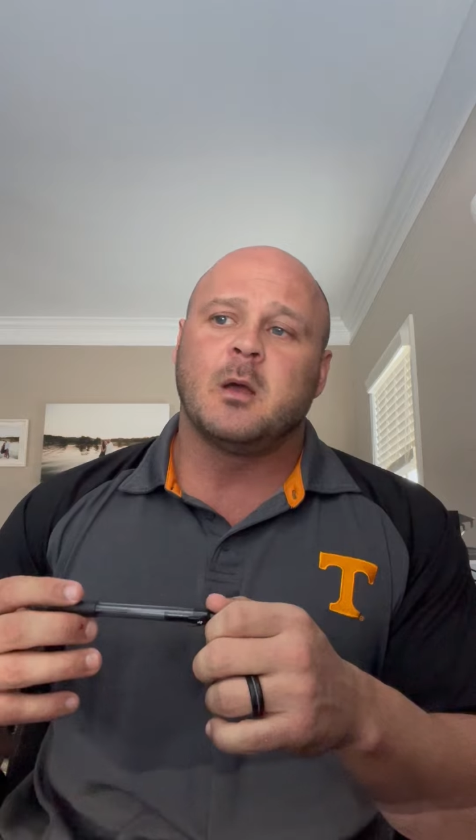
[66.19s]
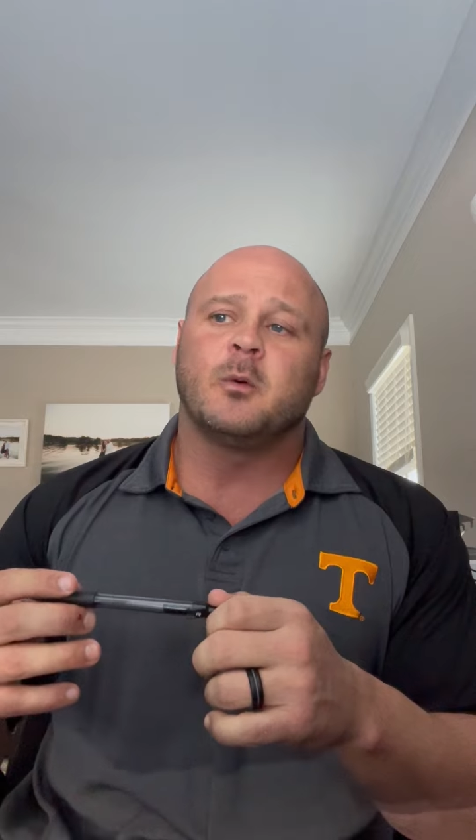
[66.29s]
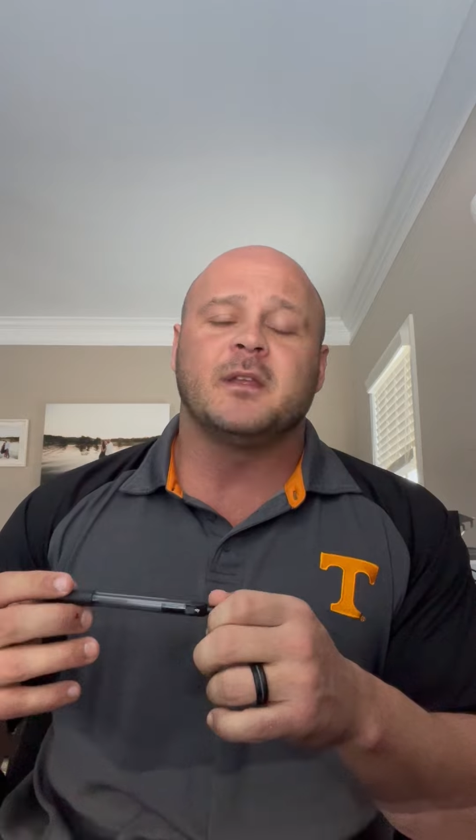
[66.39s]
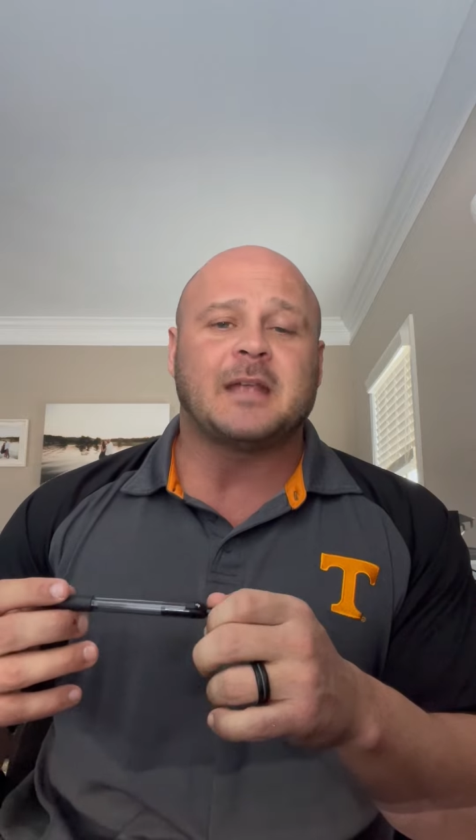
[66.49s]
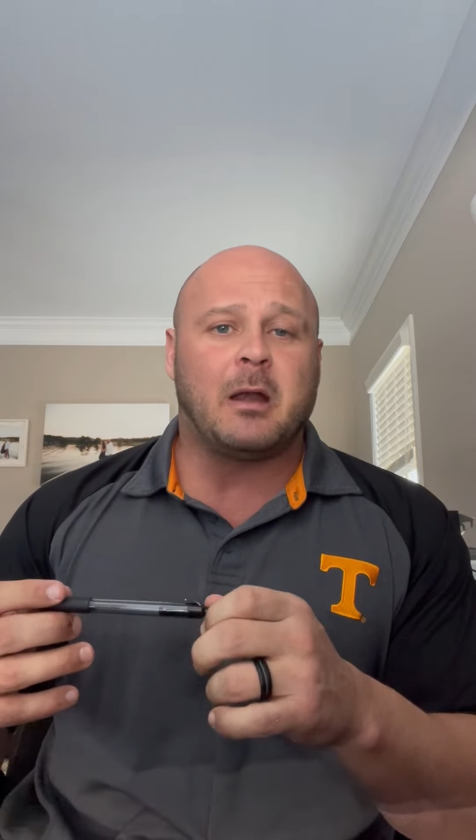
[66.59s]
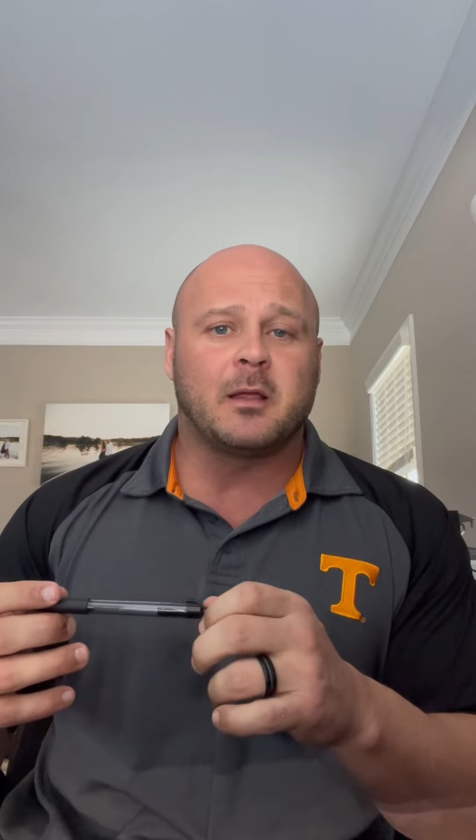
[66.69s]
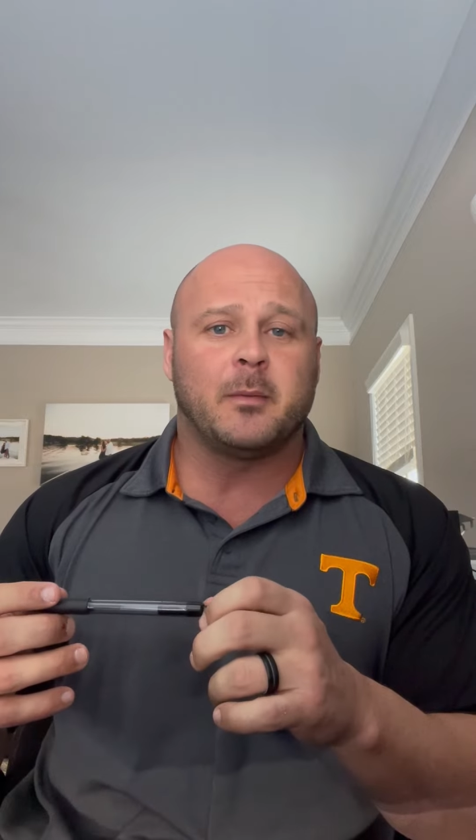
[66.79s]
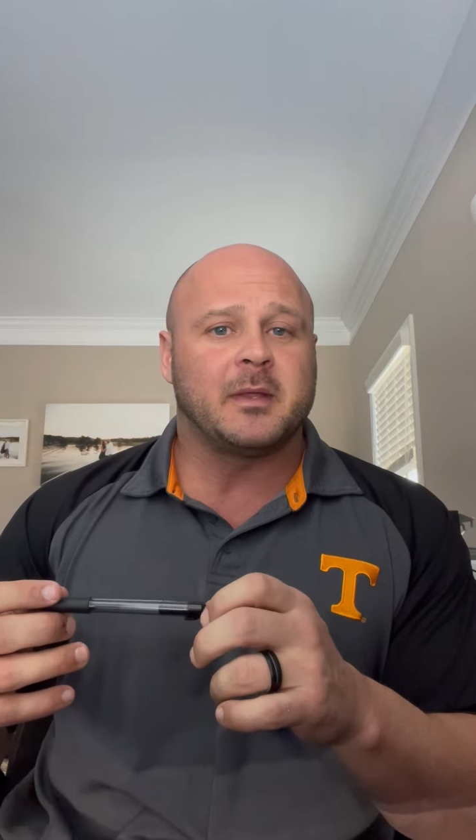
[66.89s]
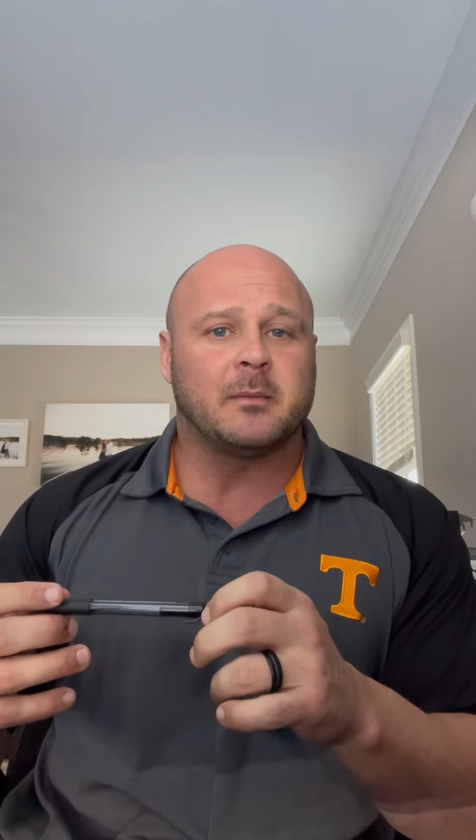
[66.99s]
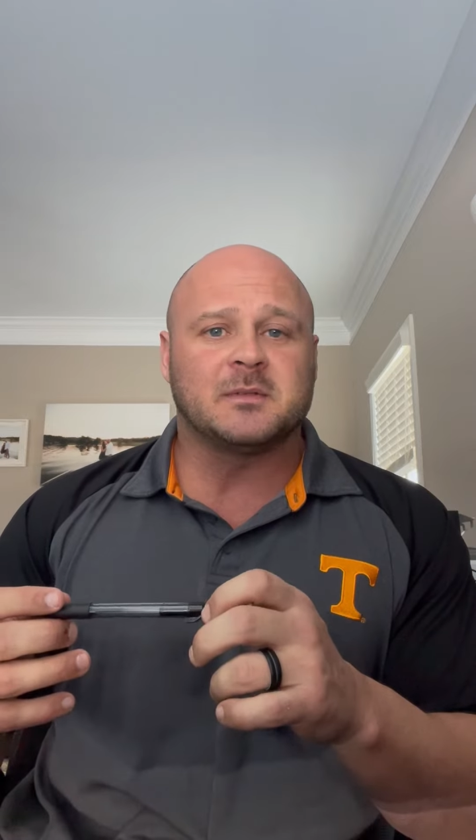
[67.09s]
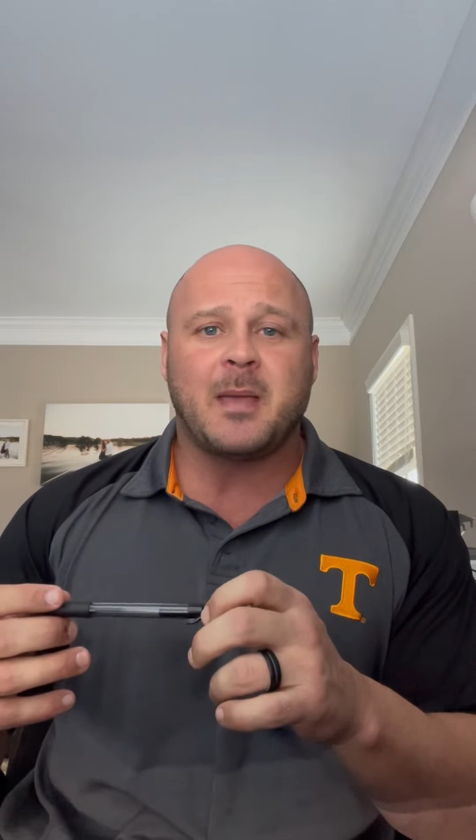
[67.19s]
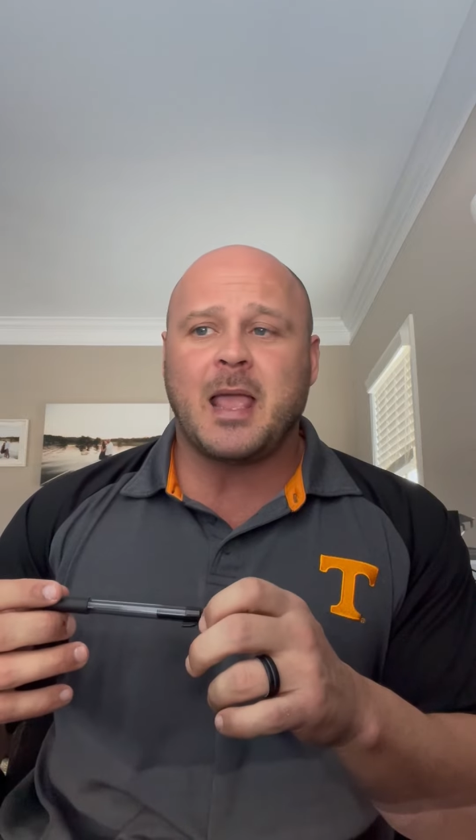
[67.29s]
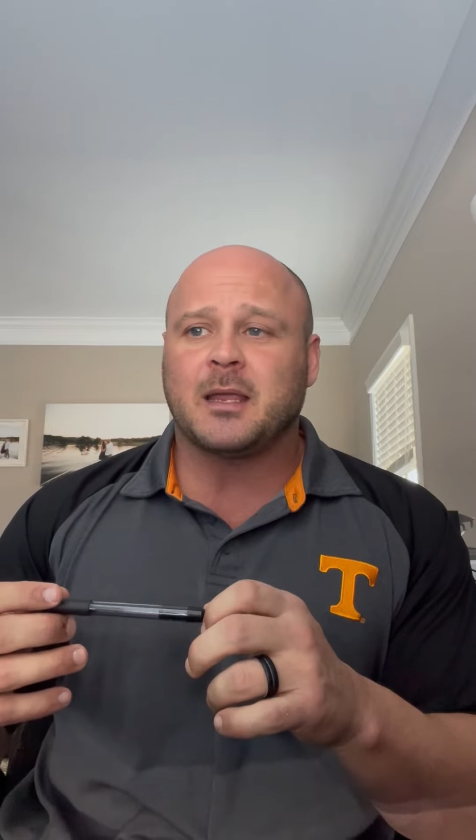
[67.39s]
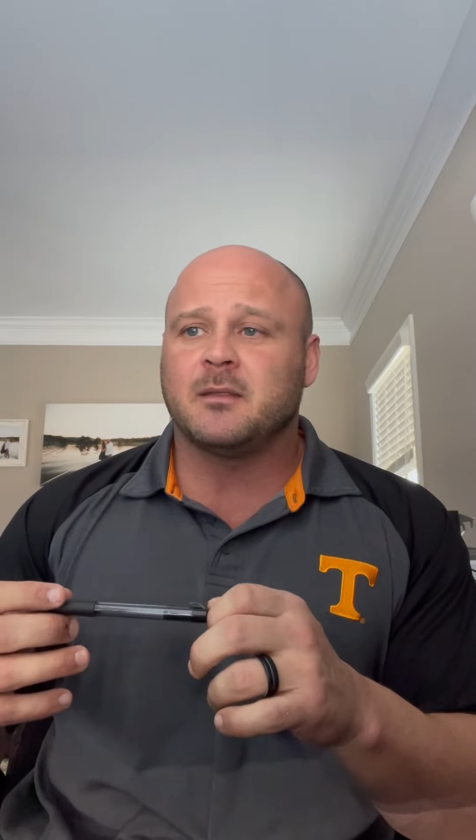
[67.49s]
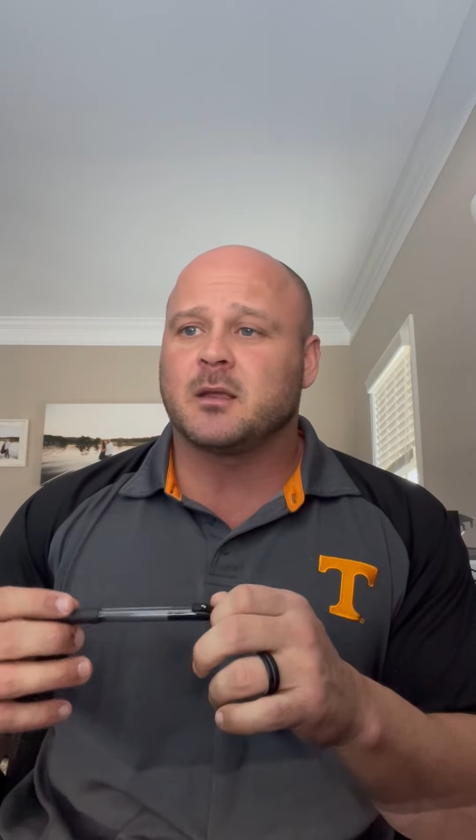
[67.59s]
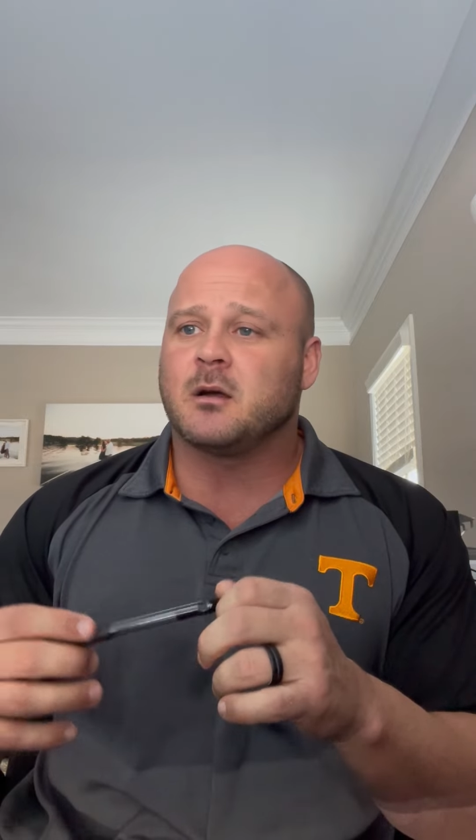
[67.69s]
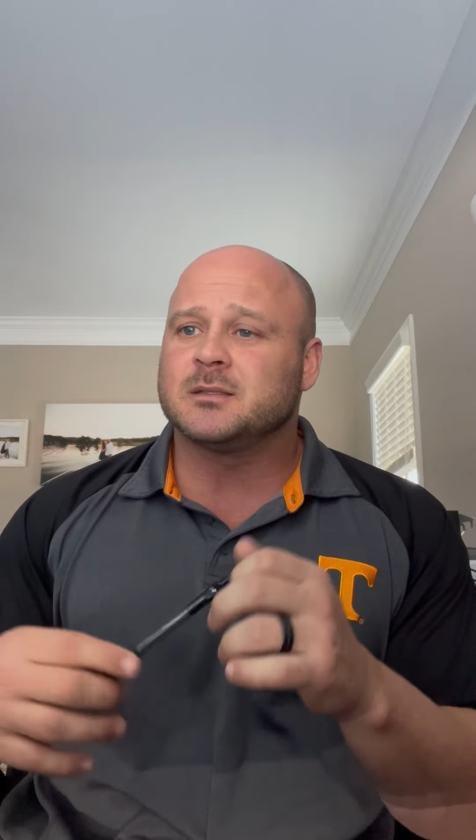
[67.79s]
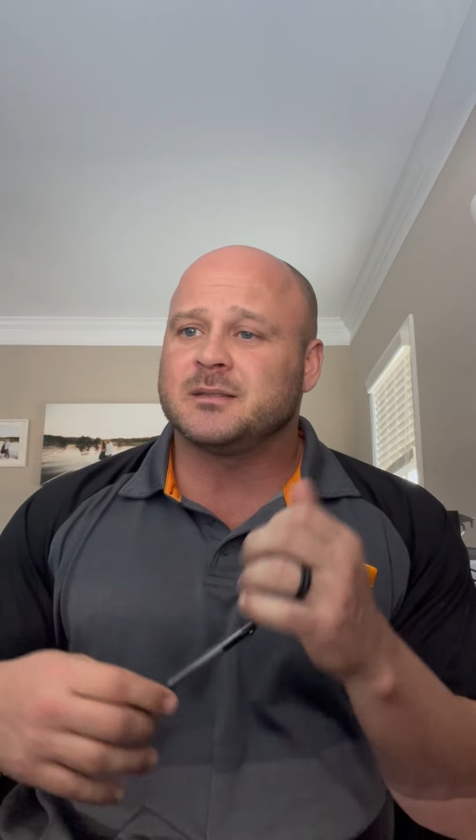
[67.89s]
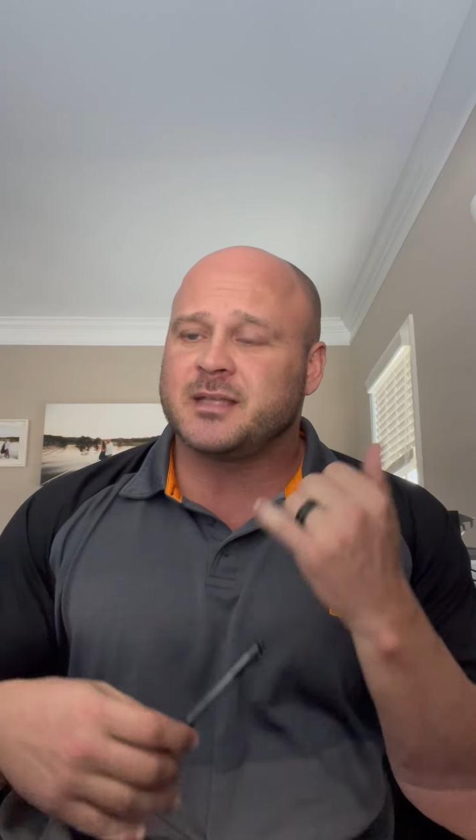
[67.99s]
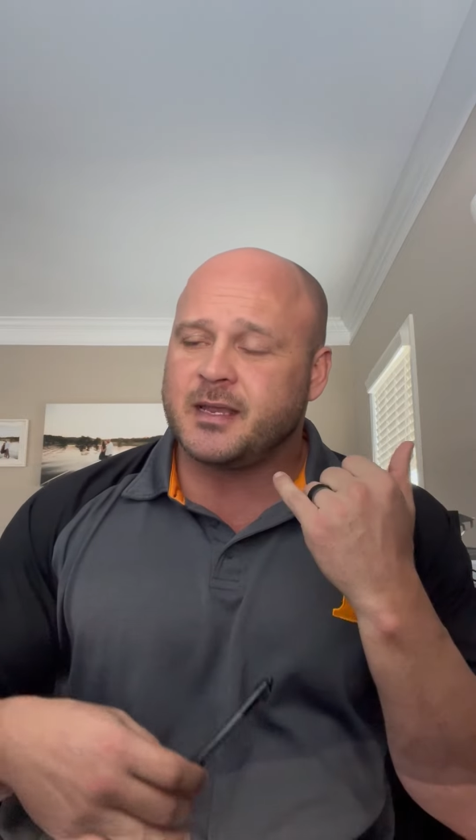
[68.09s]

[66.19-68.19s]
When the title company comes back and they call me and say,